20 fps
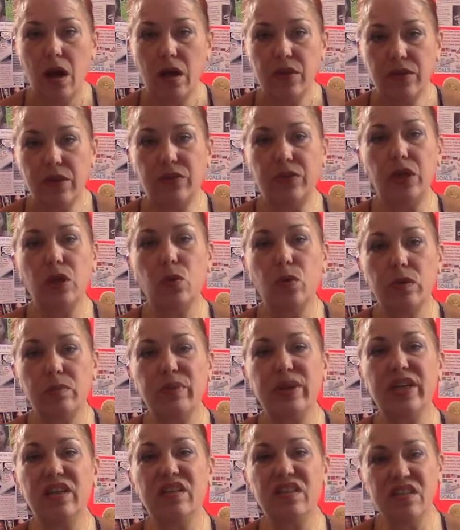that there would
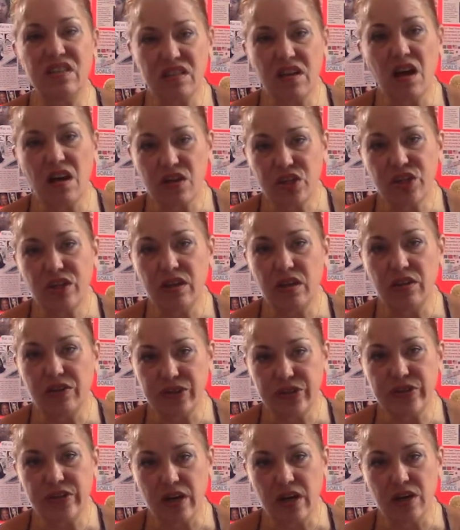be a discussion in
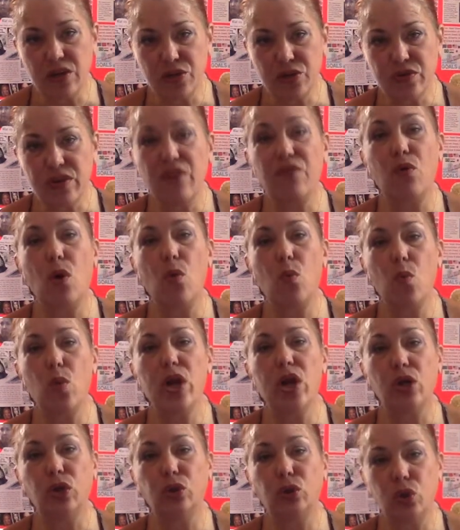this country of what
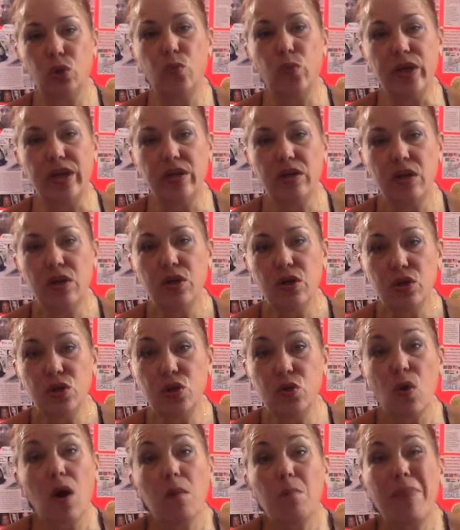we are doing
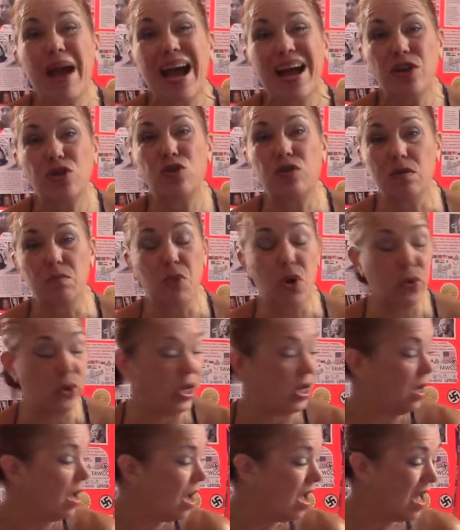to our
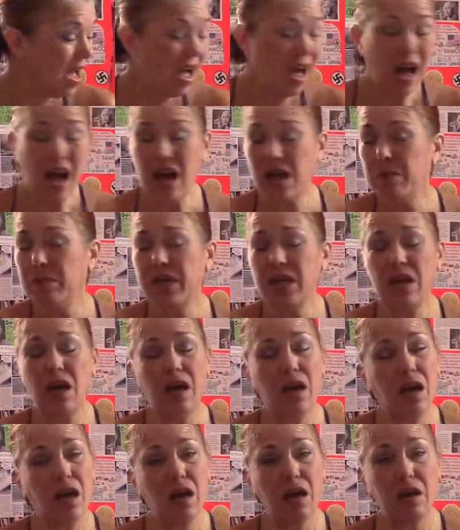patrimony. I mean,
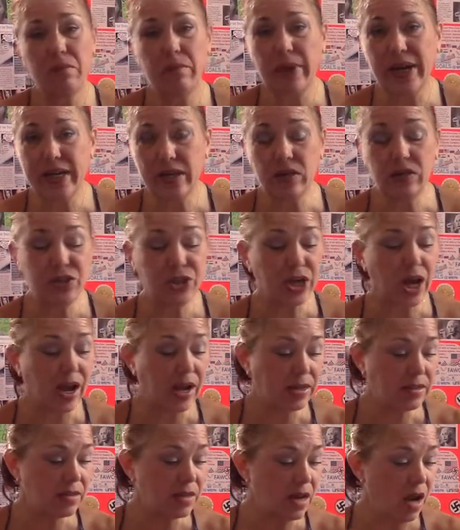Michael
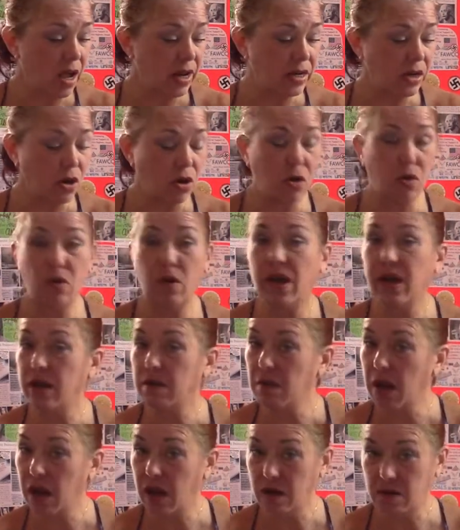Jackson, I know,
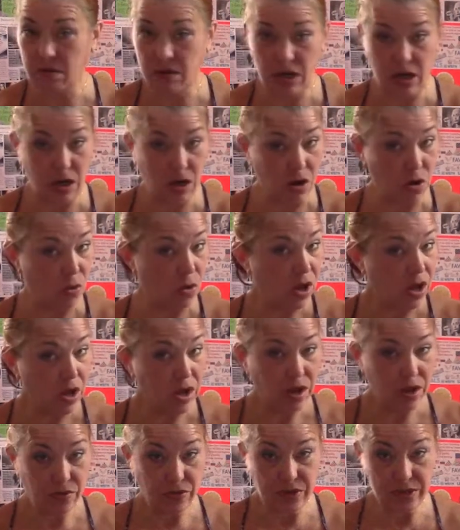and
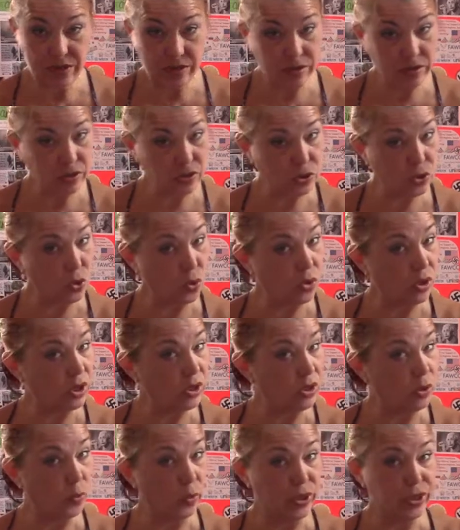this is a story
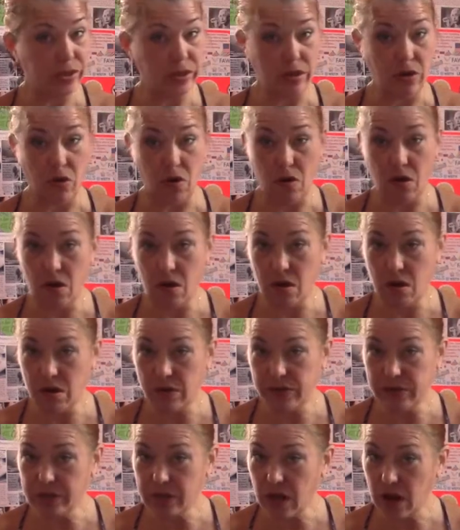that we see all
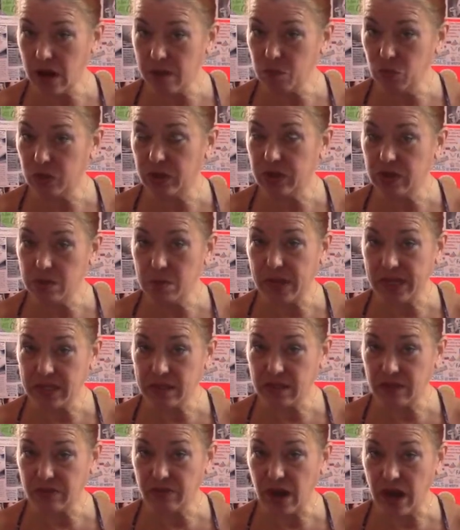the time with the
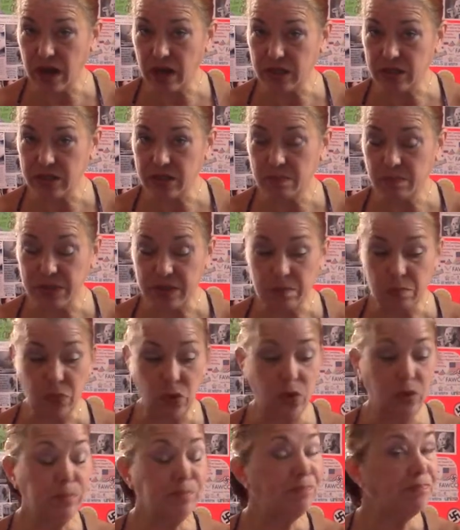domestic violence
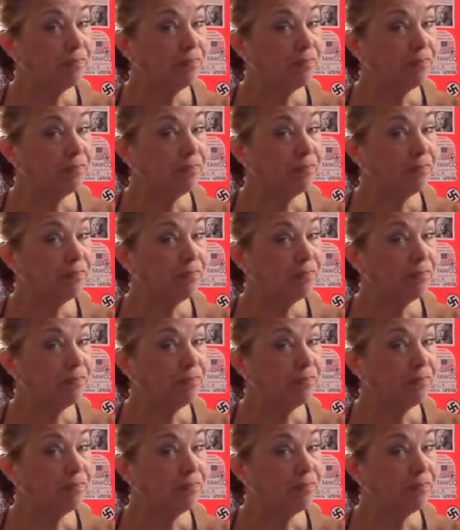people.